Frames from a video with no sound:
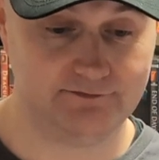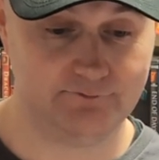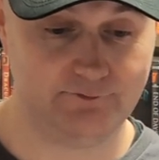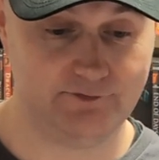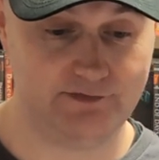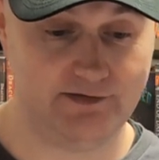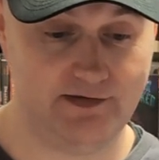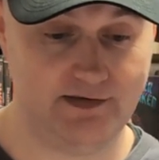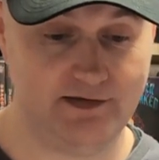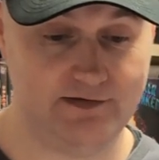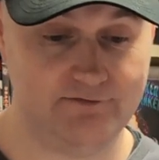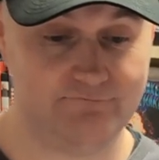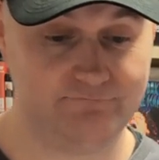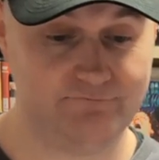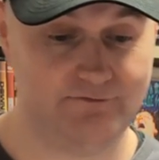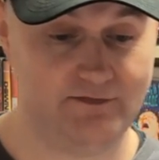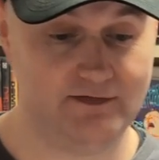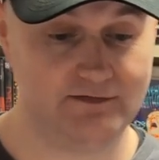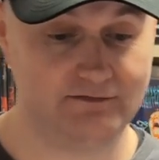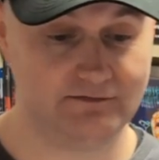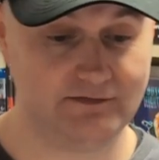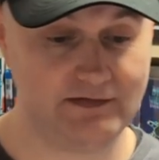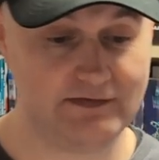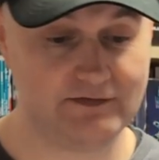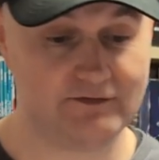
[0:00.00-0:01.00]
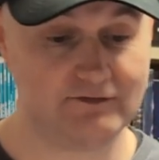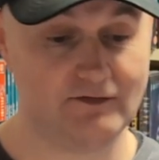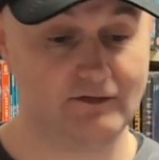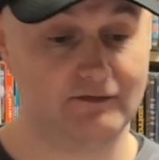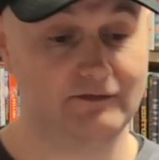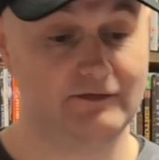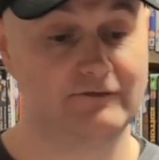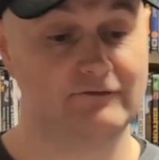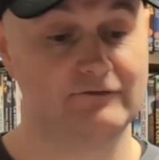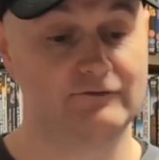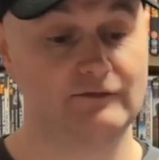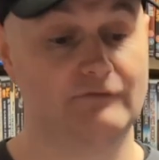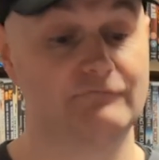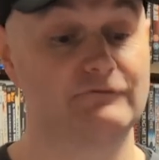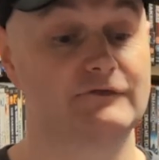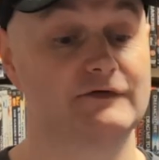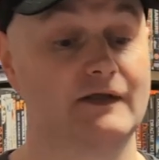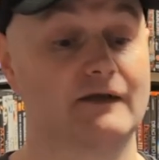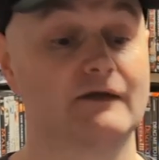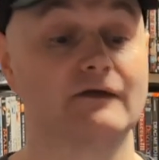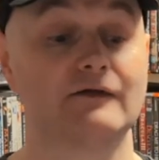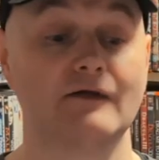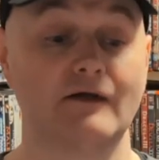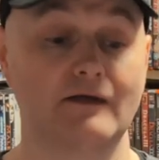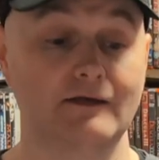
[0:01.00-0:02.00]
we have Lily Collins, we have
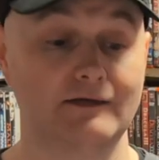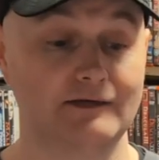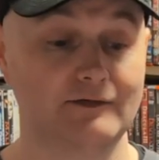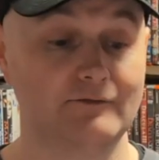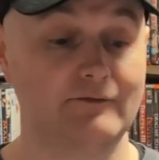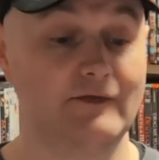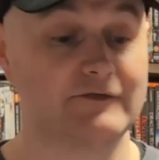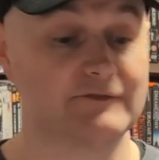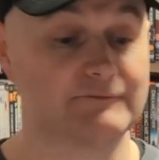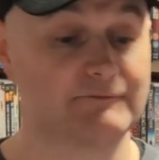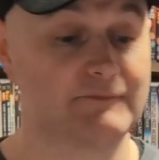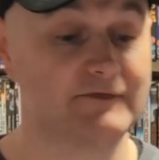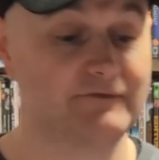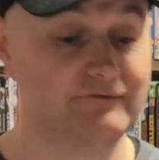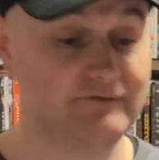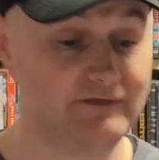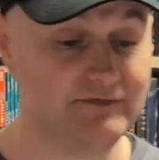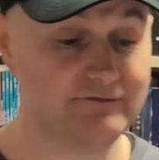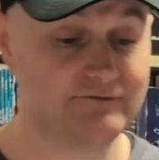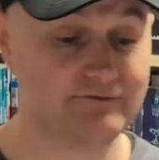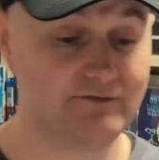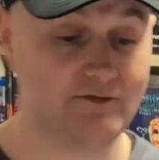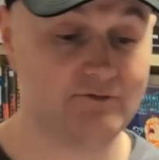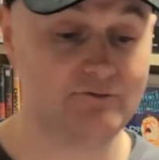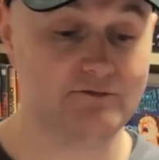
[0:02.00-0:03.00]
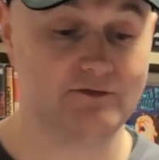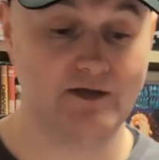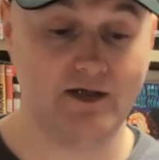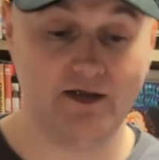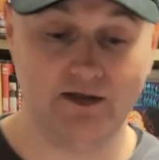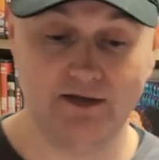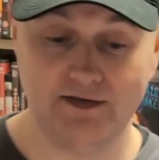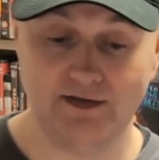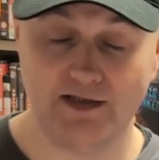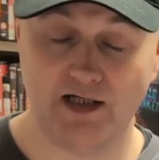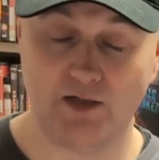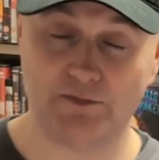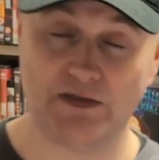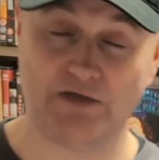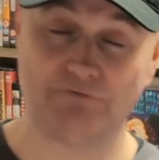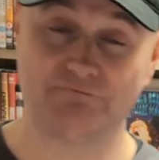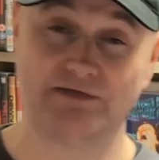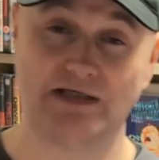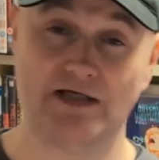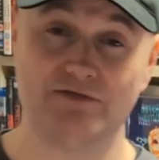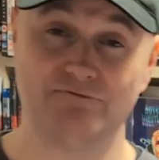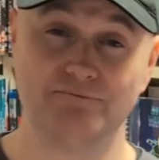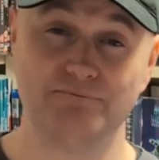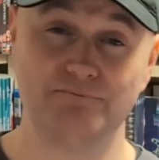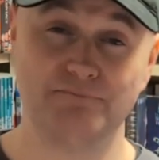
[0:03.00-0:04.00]
Giancarlo Esposito, and we
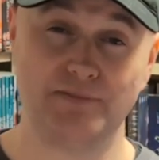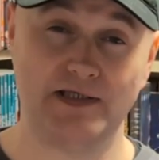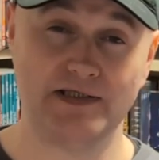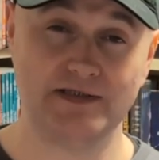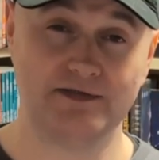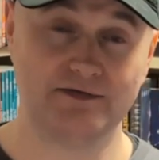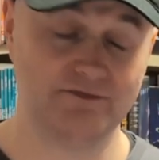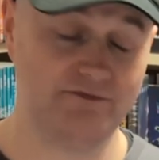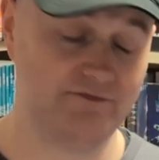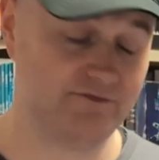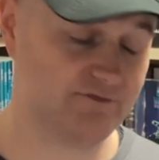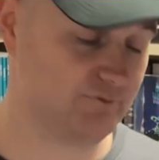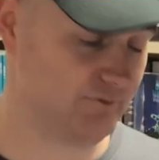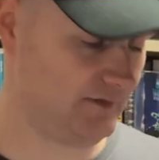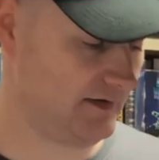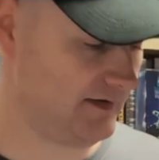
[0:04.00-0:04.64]
have Kevin Bacon as